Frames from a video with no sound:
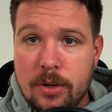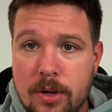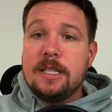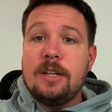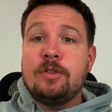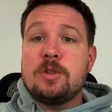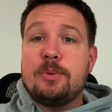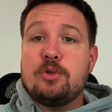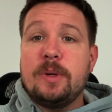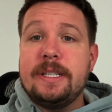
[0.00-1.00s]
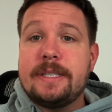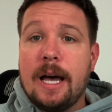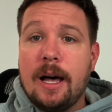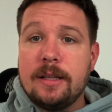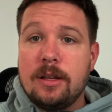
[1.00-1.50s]
The difference between
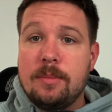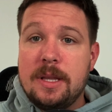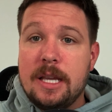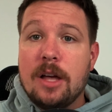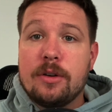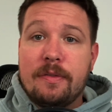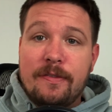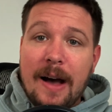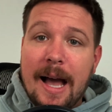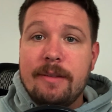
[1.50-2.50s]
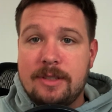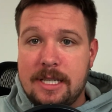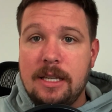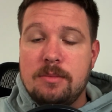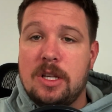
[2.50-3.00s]
Tottenham and the other five
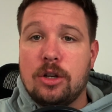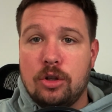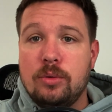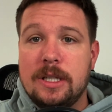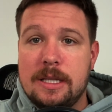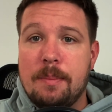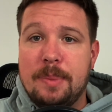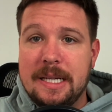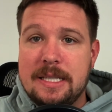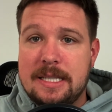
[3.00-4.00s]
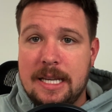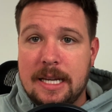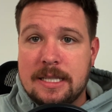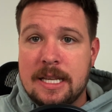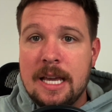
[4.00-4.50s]
teams included in the Big
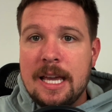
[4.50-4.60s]
Six